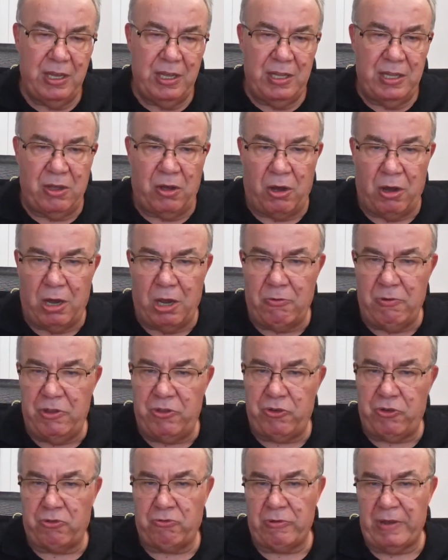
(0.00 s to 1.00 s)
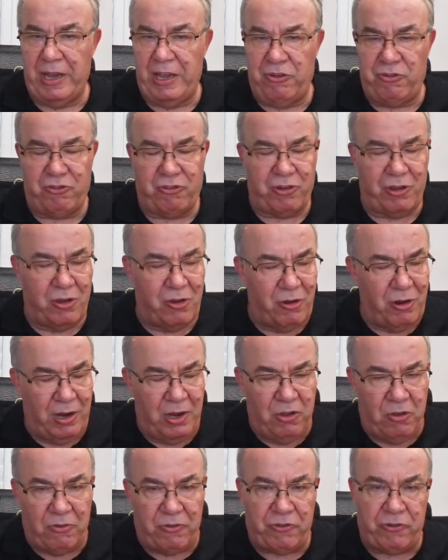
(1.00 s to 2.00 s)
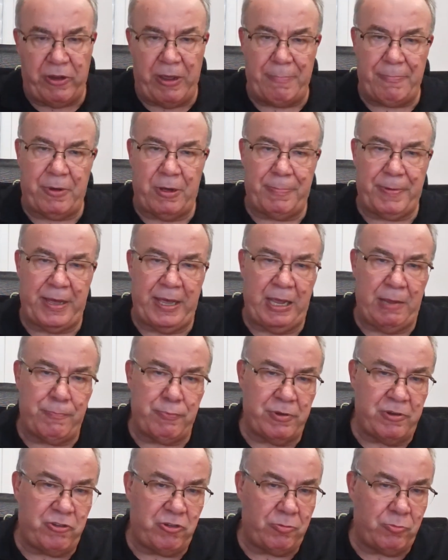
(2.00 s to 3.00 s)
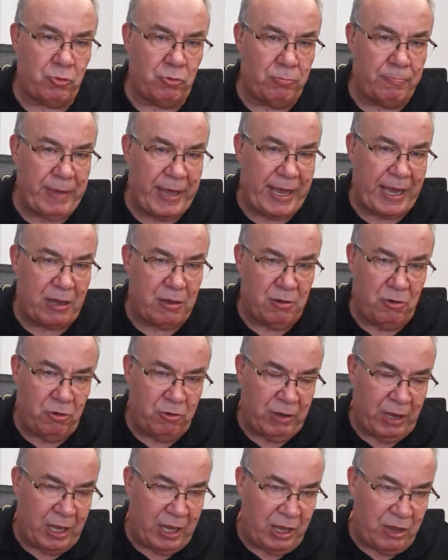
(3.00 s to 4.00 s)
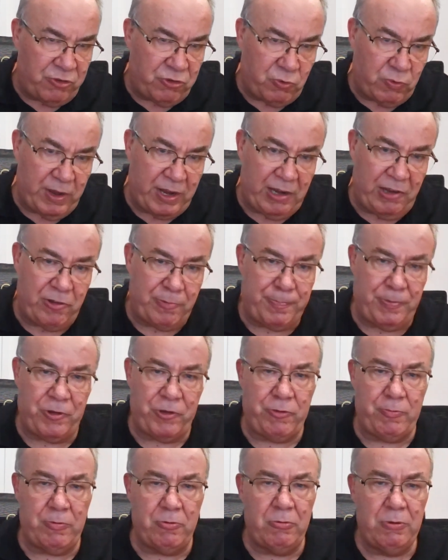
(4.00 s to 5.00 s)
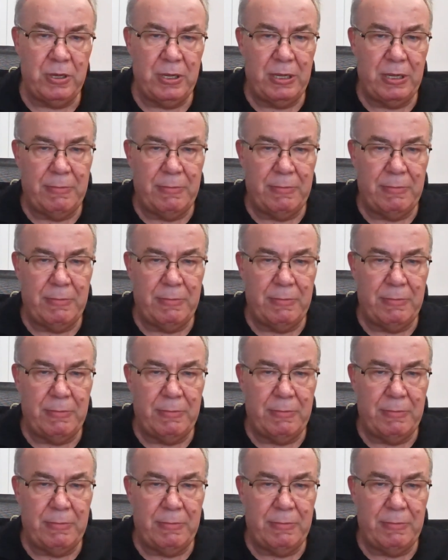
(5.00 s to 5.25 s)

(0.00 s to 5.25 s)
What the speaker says: The higher interest rate is totally offset by paying principal back as quickly as possible,